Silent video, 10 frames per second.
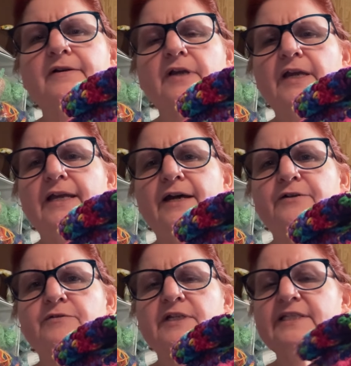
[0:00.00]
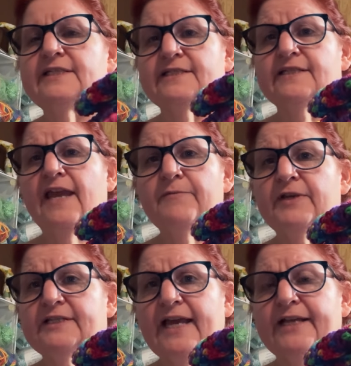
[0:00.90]
you know because this is the same
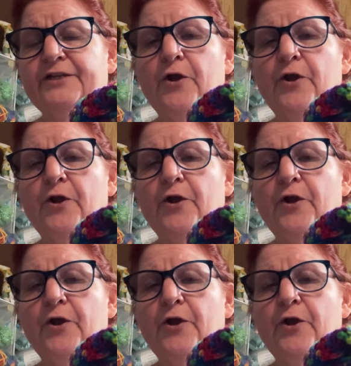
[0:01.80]
exact